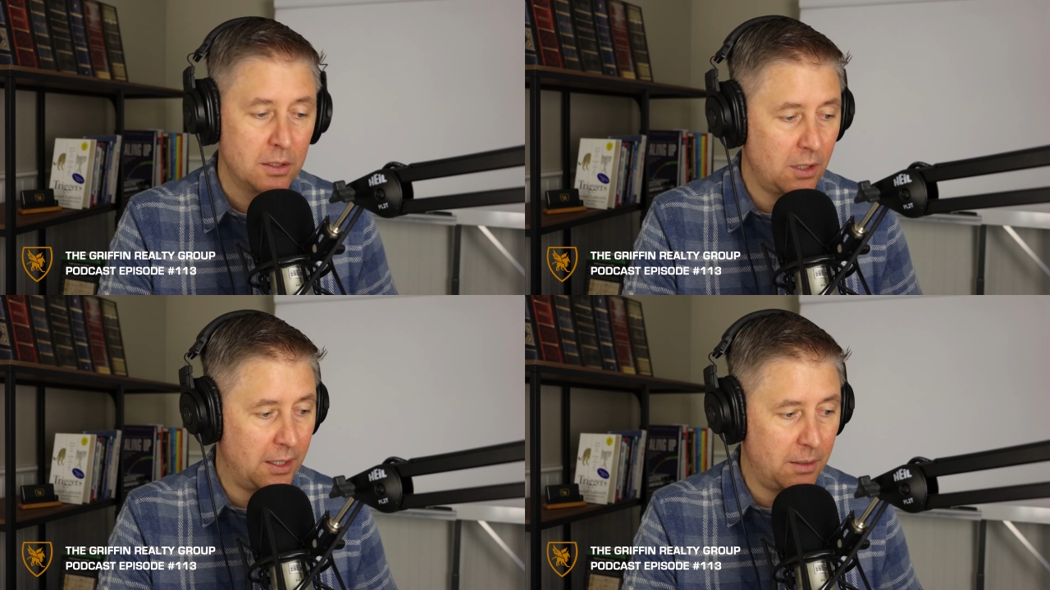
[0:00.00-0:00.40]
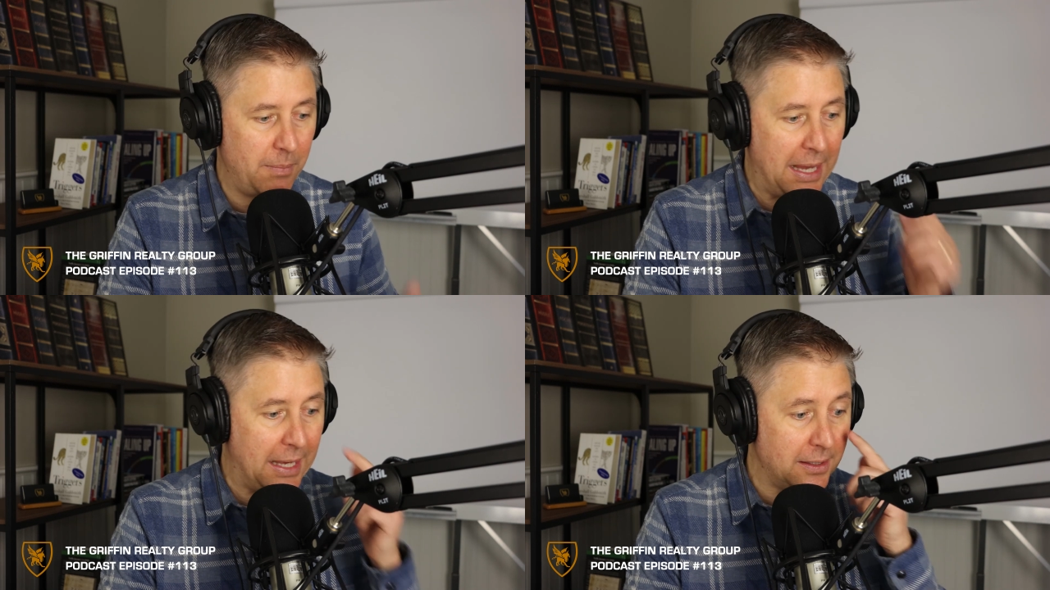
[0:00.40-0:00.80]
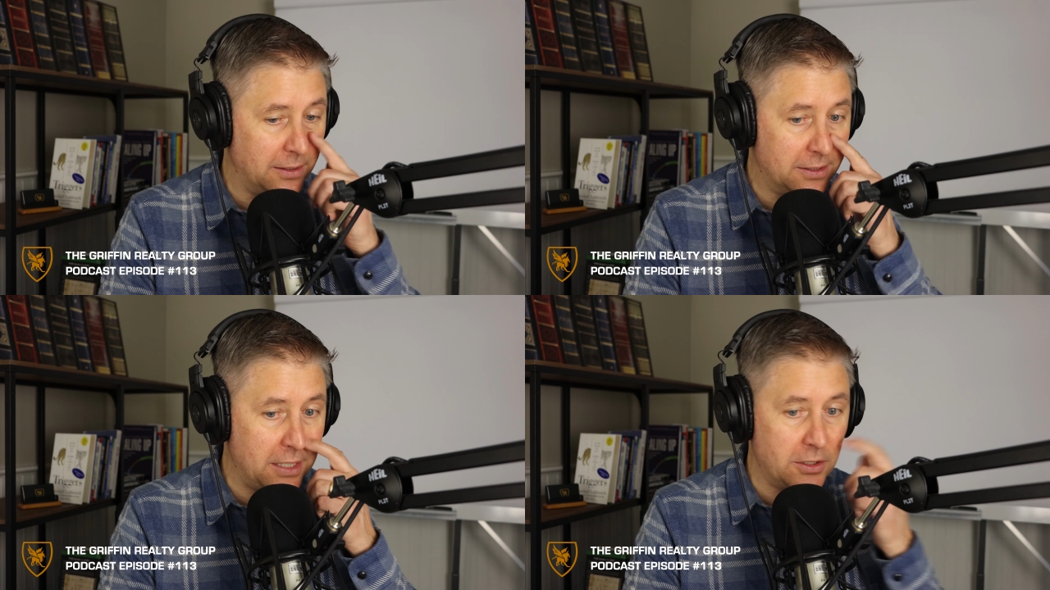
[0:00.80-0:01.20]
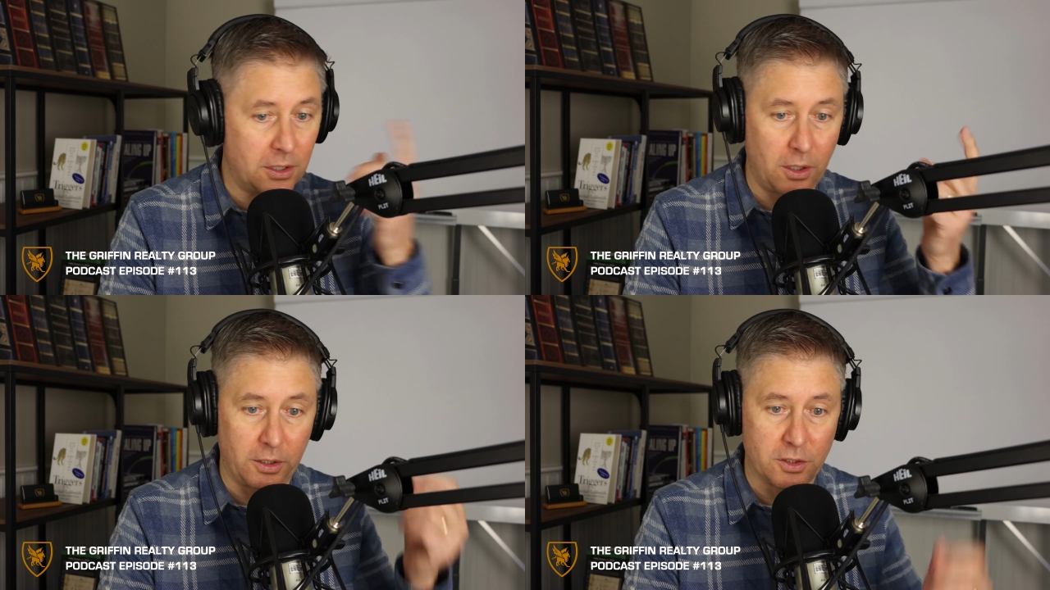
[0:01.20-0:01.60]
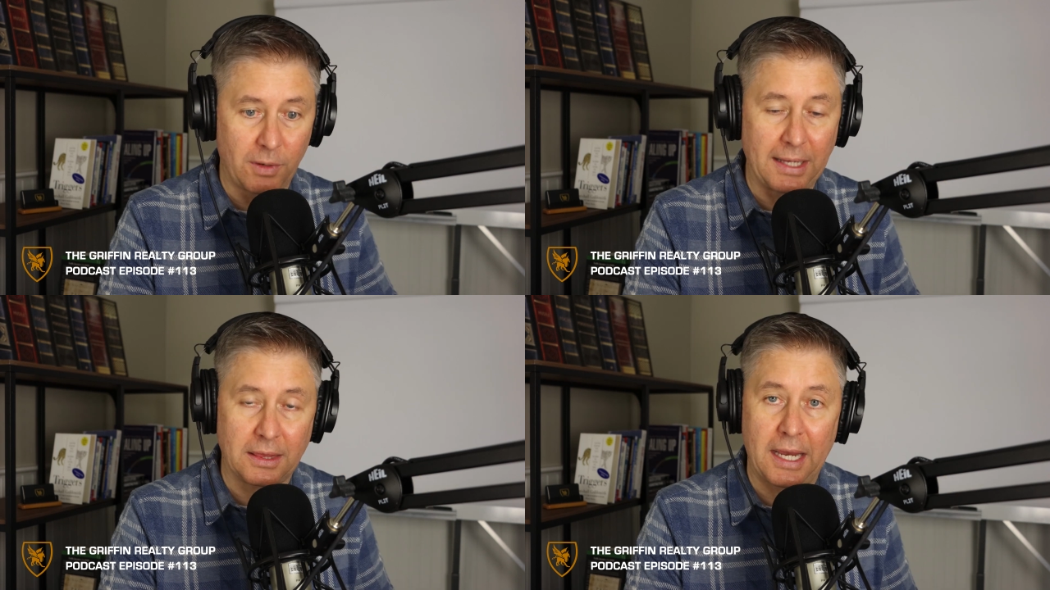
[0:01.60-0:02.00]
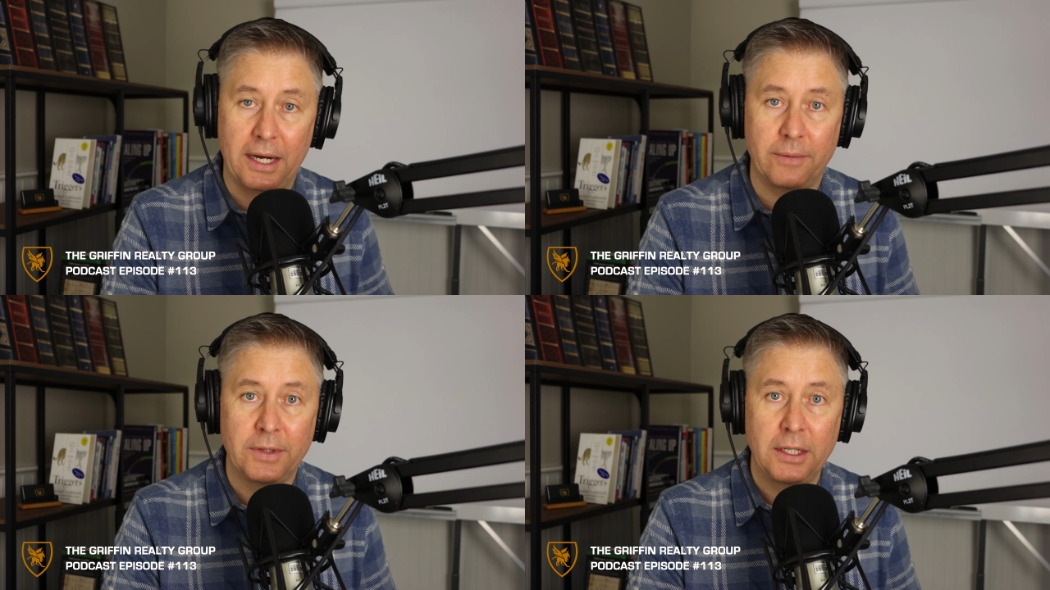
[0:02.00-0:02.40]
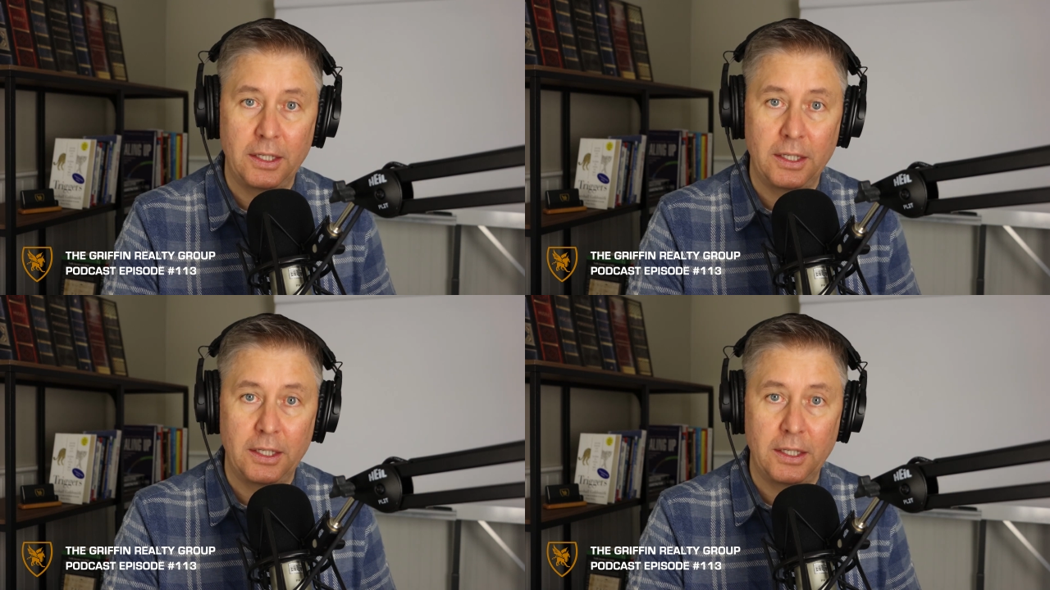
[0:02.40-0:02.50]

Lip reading: It's on demand. It's digital. It's right there.